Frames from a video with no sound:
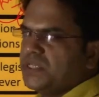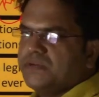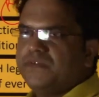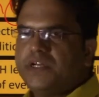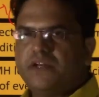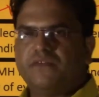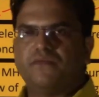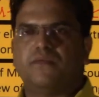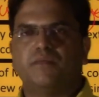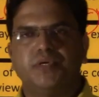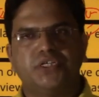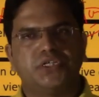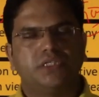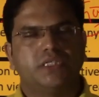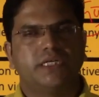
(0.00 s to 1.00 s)
whatever
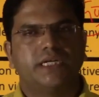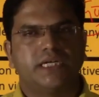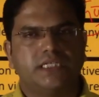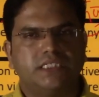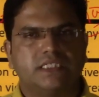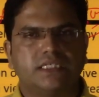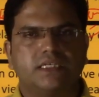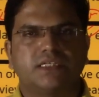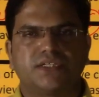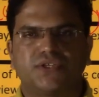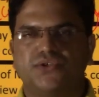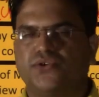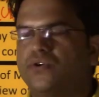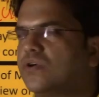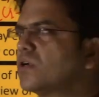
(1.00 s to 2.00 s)
information that I
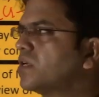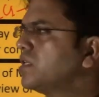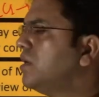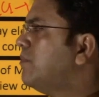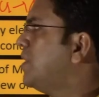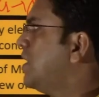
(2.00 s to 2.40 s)
just talked, the